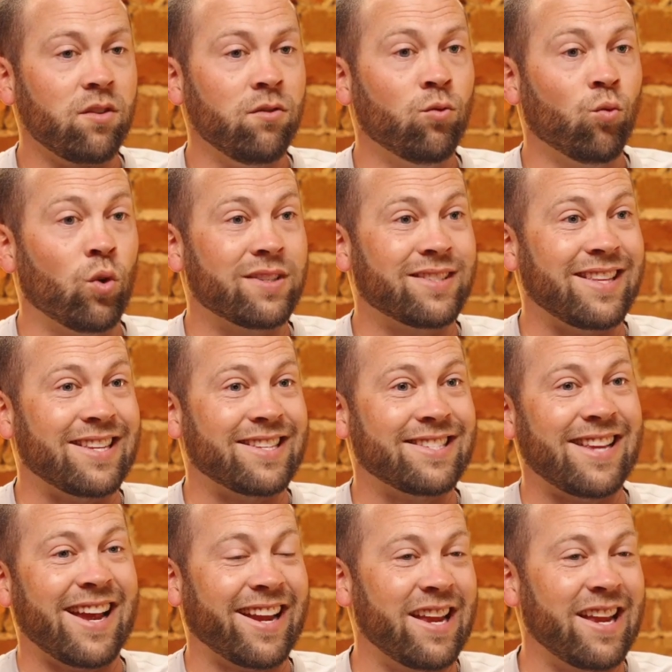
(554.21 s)
was the
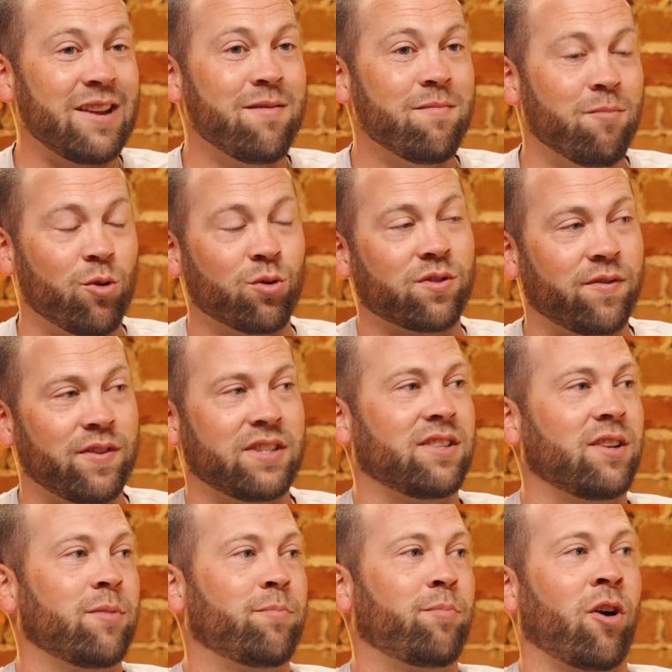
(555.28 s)
second most
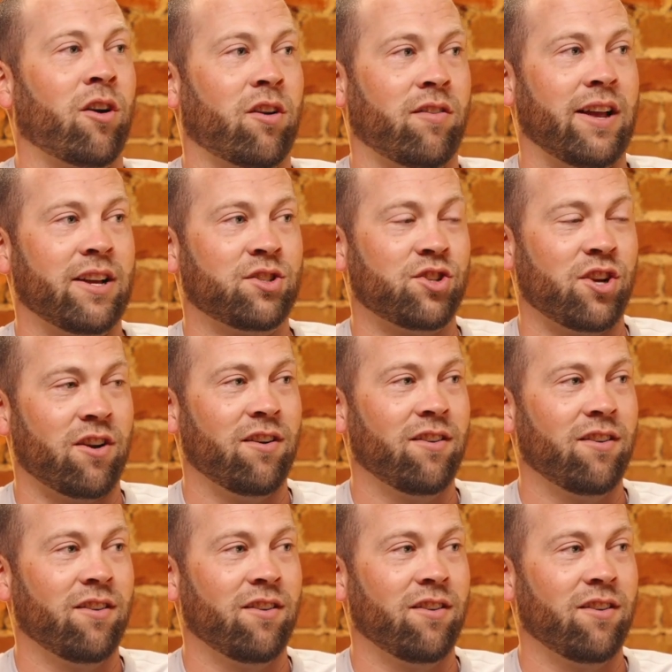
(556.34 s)
visited park last year.